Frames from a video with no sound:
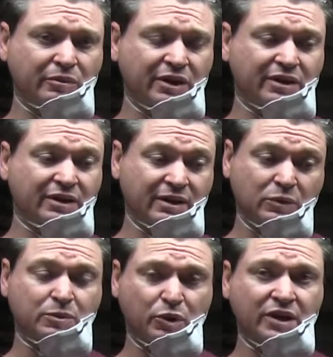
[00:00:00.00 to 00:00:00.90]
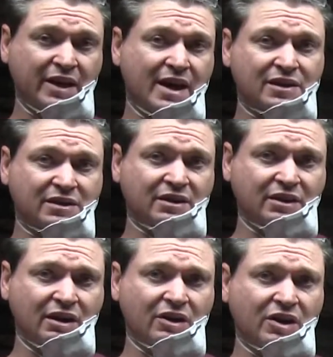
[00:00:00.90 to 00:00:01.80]
but it was pretty nasty
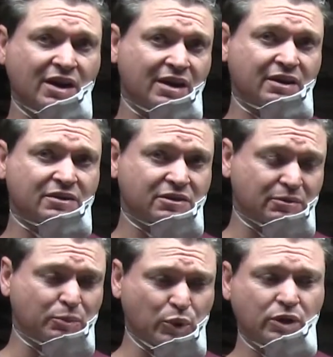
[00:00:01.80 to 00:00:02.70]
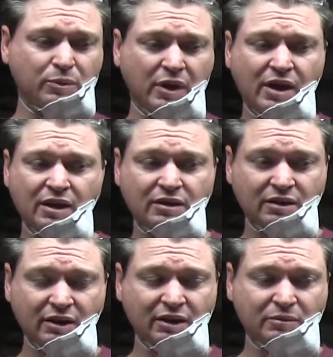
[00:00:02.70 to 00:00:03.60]
in there, and it's some pretty bad